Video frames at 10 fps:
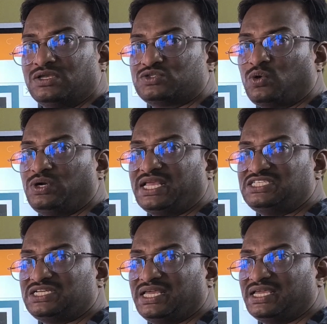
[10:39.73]
So
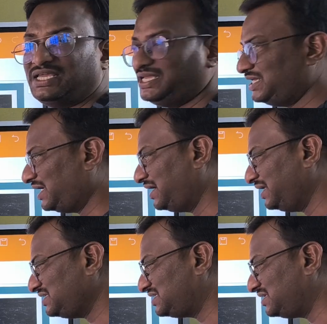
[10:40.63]
density, here it
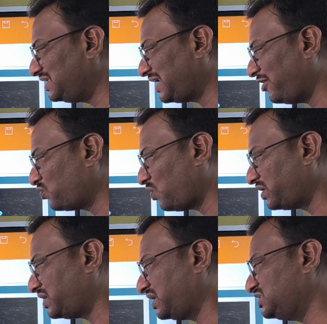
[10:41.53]
is derived
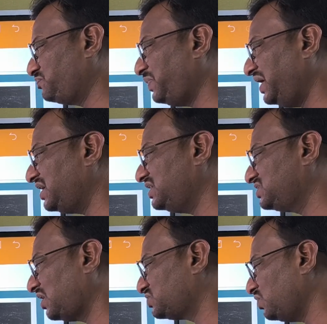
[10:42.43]
quantity. Speed is
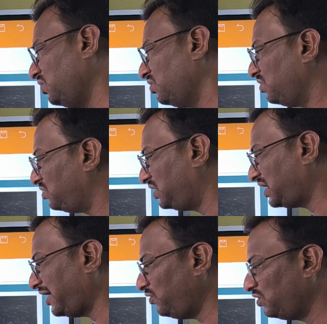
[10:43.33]
also
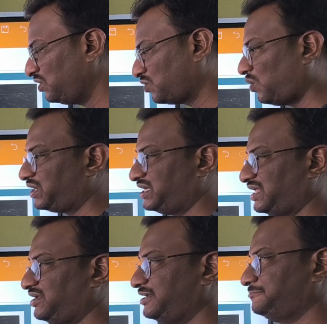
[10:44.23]
derived
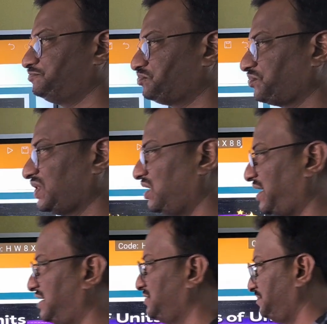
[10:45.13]
quantity.
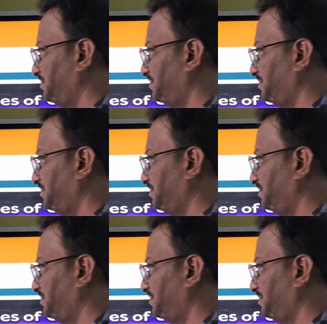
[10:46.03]
Right.